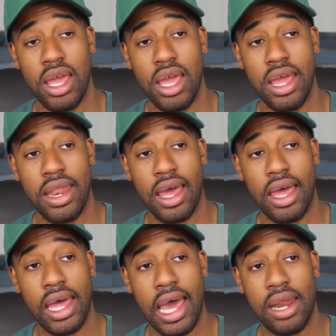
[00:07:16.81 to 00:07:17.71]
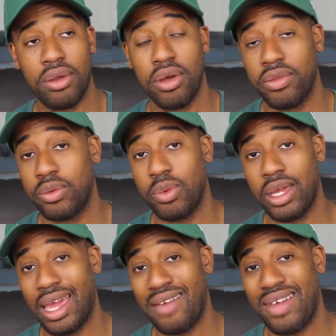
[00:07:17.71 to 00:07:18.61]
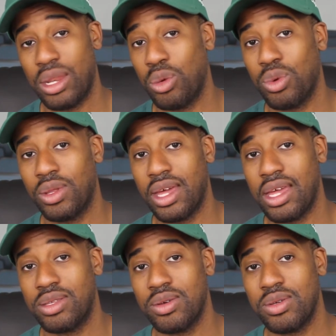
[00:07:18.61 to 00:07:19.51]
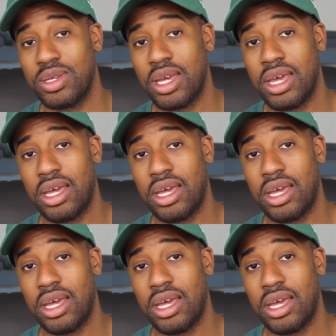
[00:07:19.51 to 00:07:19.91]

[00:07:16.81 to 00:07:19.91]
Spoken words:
And I don't know that we have any real answers